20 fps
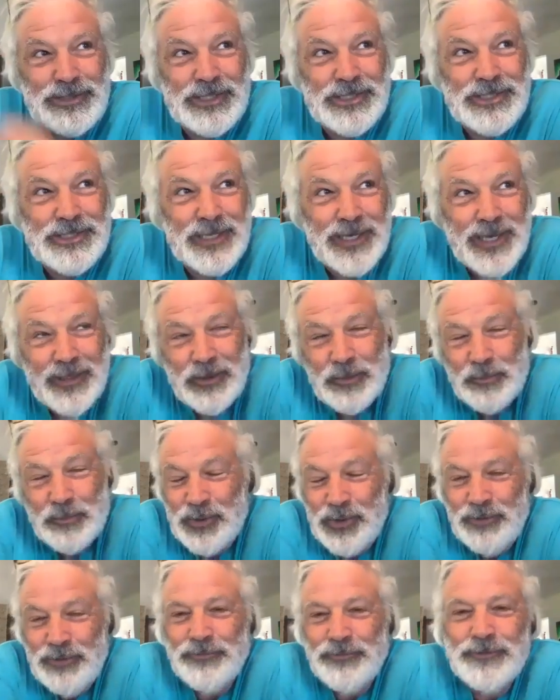just another
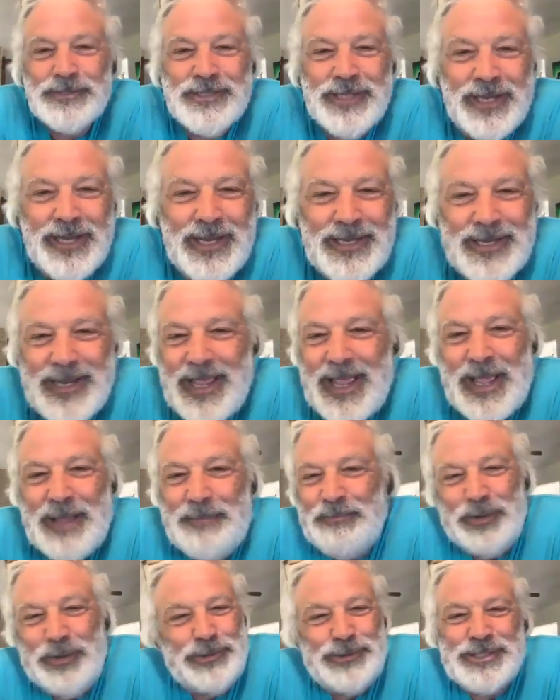beautiful sunny day,
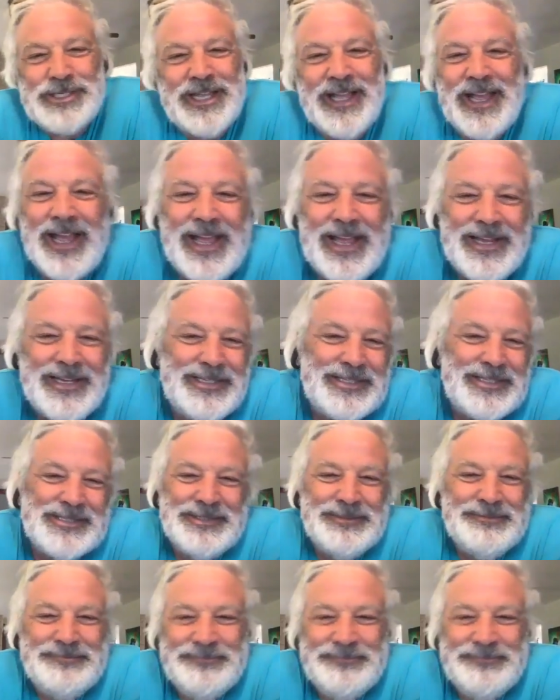blue skies.